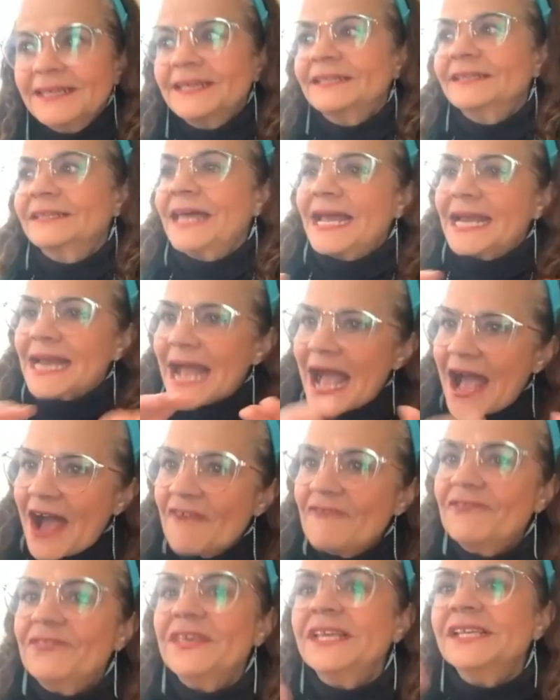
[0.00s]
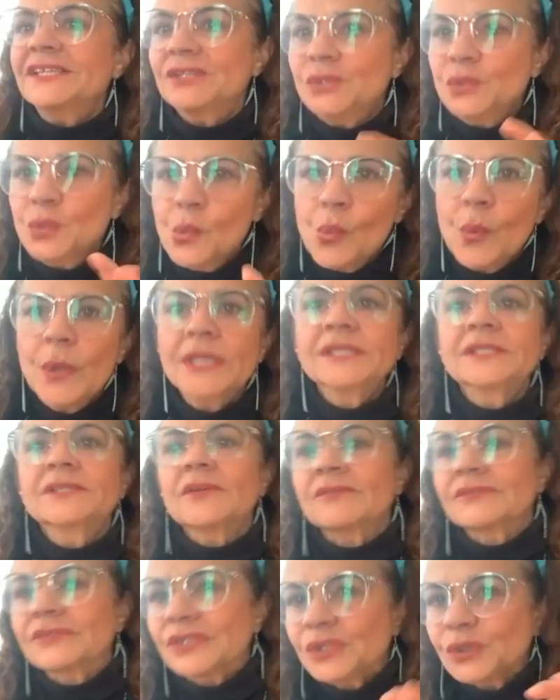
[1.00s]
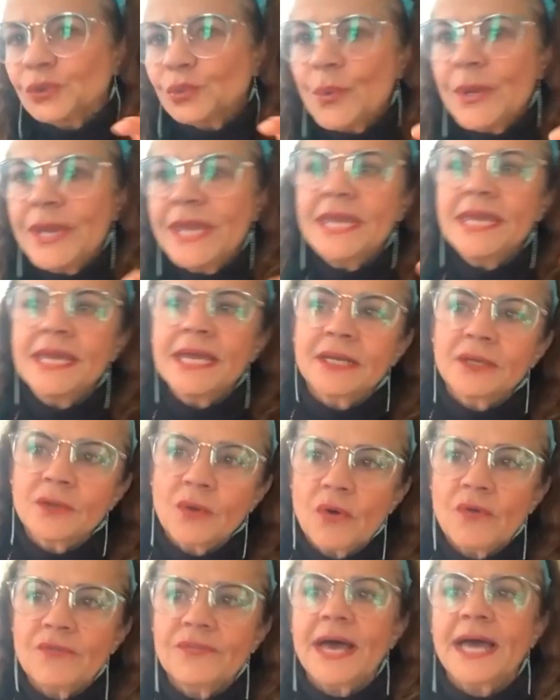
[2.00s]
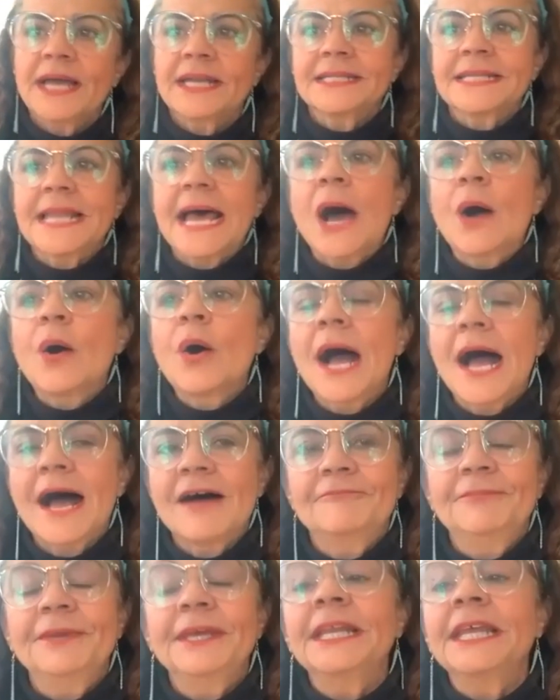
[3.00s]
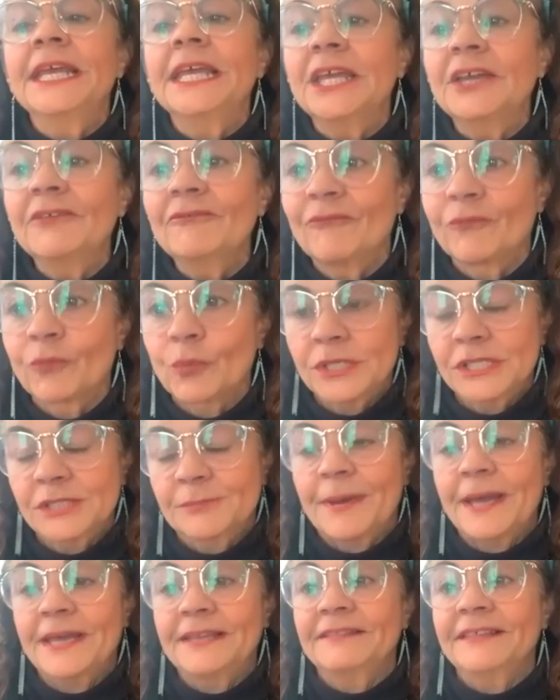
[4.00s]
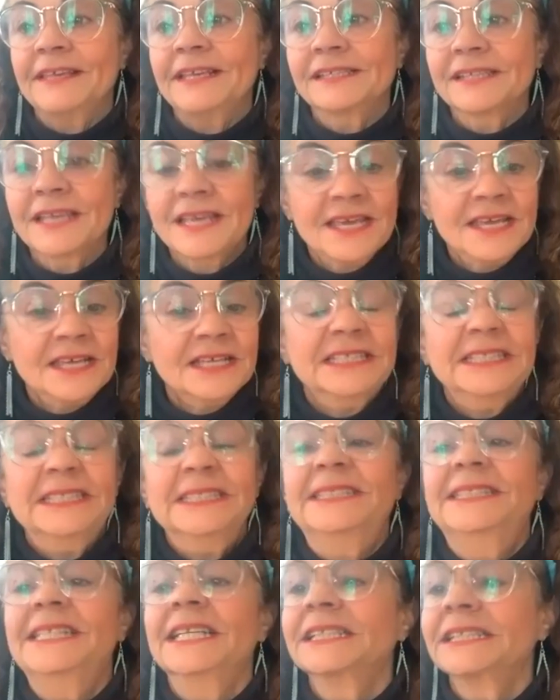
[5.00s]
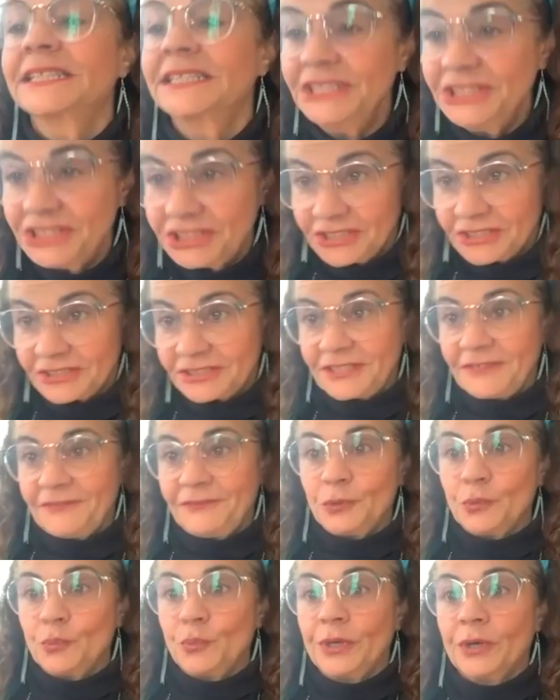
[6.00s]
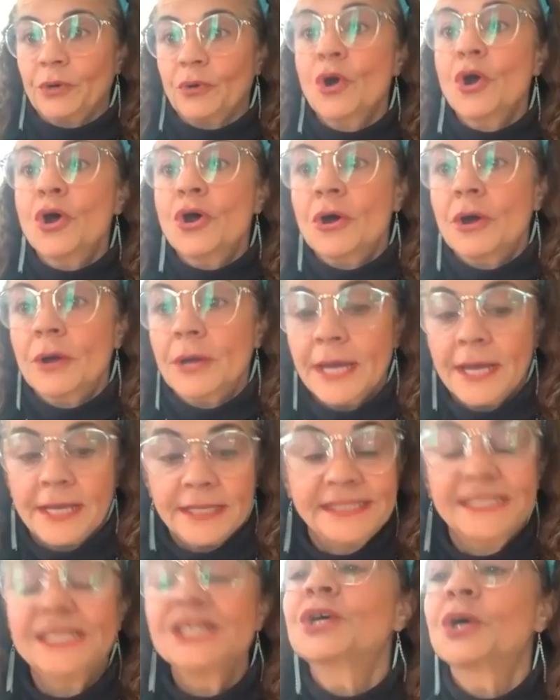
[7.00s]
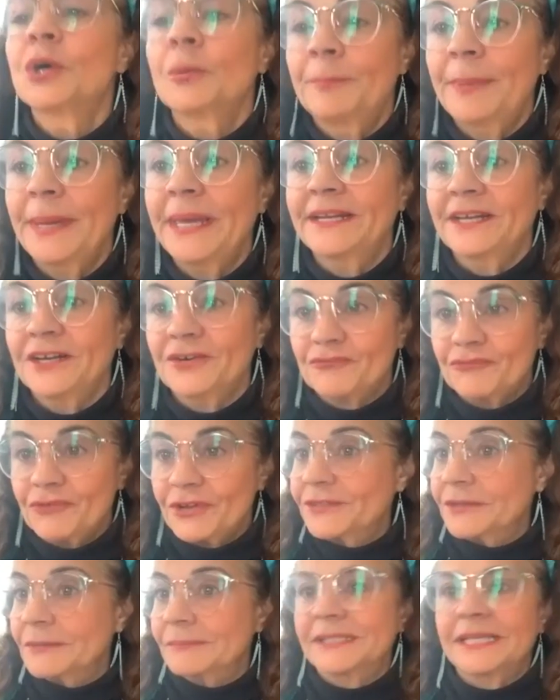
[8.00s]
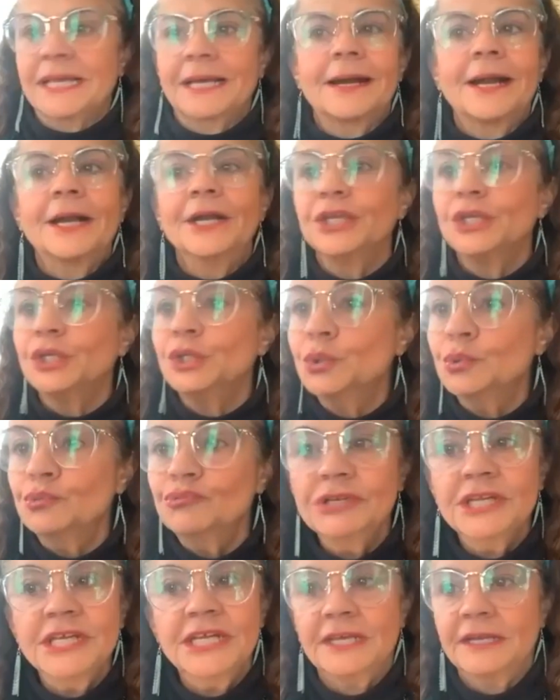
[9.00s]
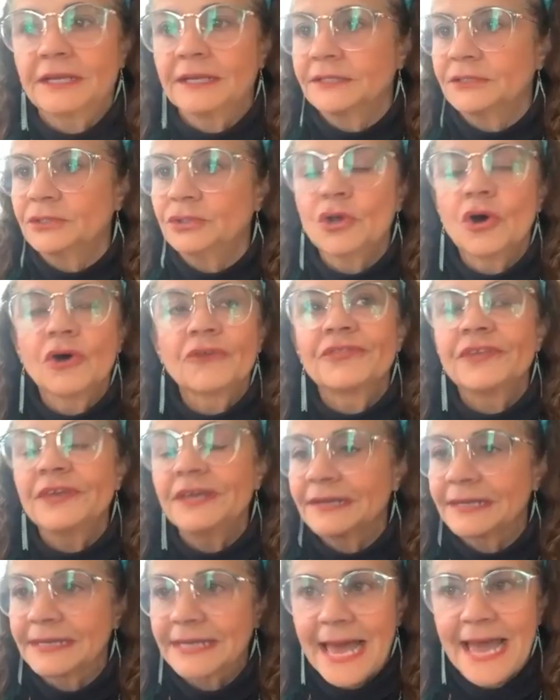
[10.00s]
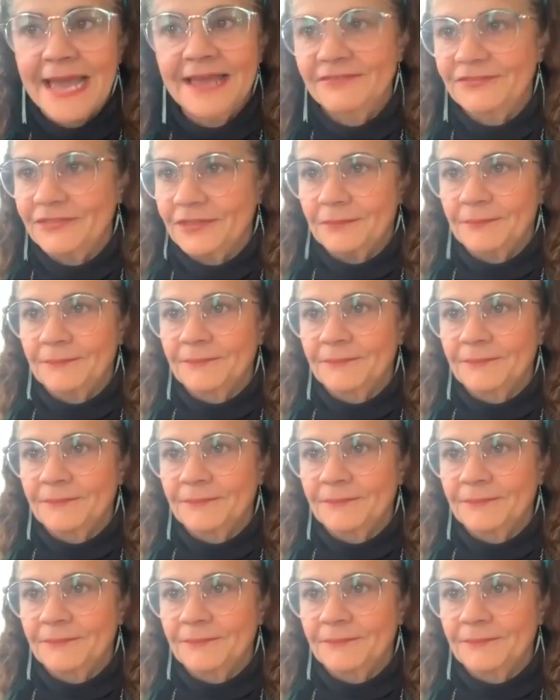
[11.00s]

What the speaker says: that have this nuance of swing and all that now have been influenced by these delicious, if you will, syncopated rhythms that are unique, nothing like them.